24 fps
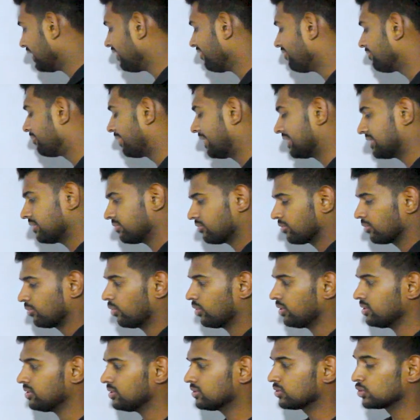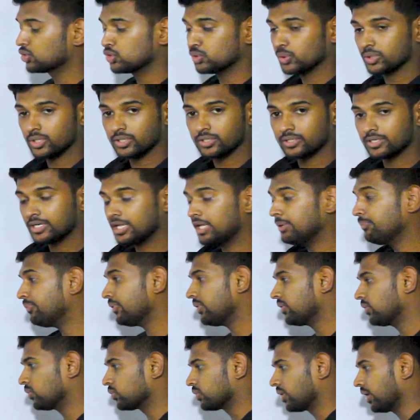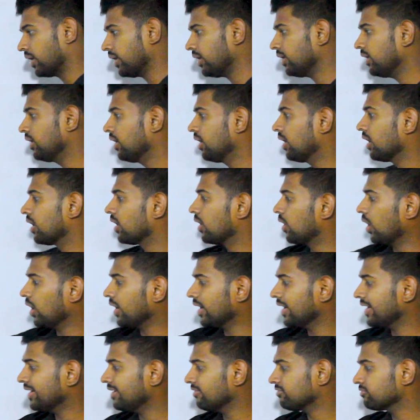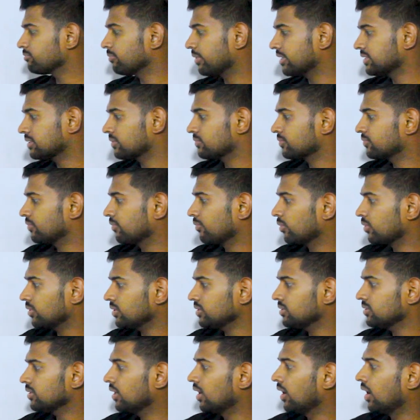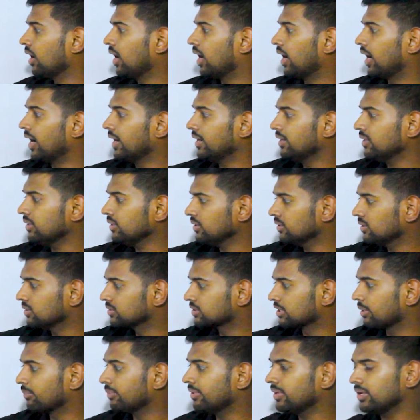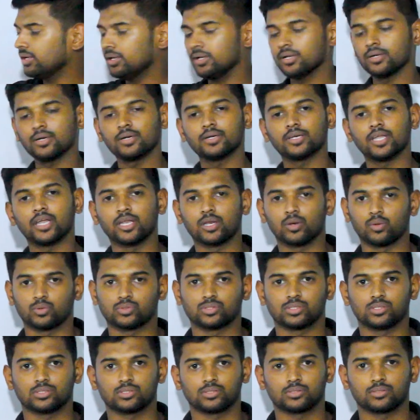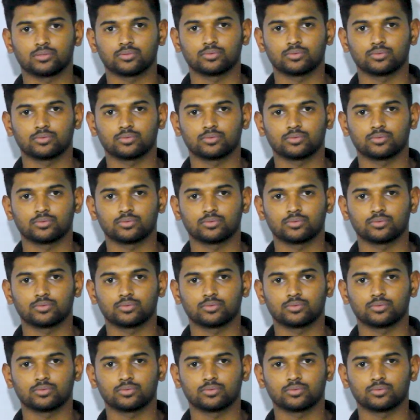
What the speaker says: head of biceps femoris situated deeper to the long head of biceps femoris and semitendinosus.